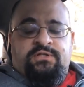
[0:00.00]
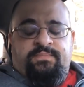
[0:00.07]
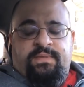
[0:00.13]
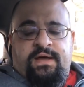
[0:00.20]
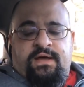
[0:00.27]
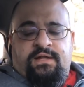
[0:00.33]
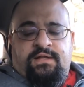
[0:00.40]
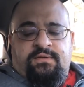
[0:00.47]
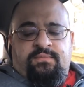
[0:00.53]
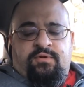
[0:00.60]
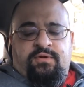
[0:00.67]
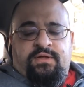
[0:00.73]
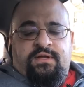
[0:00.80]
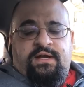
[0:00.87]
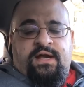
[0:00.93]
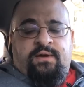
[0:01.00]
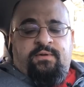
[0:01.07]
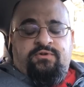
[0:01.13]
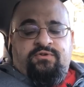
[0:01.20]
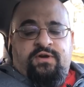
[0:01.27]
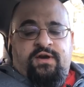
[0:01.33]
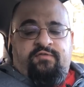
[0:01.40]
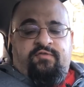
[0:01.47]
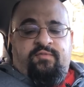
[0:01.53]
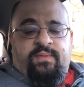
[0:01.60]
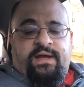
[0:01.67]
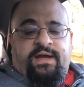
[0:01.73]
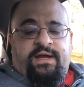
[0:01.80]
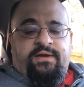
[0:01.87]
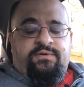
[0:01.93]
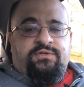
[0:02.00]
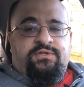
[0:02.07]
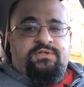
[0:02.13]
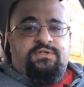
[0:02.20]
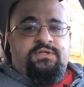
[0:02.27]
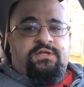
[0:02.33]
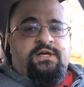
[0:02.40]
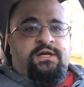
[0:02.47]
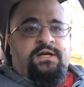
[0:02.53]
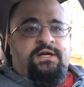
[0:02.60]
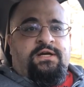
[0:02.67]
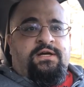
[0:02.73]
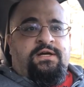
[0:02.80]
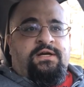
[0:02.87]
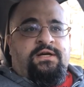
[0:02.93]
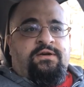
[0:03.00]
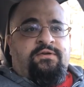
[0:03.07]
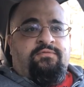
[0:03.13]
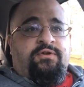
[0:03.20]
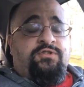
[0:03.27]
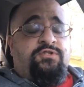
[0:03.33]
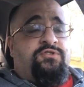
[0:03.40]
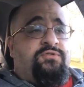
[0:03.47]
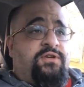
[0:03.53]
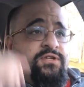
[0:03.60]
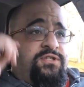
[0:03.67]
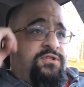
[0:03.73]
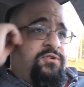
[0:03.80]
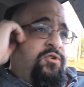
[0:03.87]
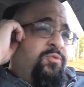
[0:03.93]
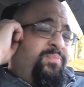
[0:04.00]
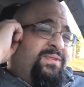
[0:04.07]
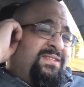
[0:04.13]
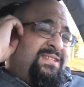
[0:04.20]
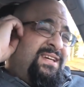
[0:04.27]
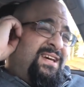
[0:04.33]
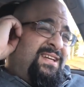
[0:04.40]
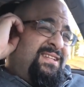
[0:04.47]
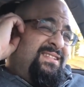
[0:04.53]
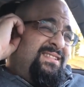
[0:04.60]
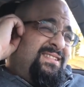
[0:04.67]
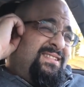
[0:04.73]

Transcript: it's about a little more than an hour drive from my house. Registration opens at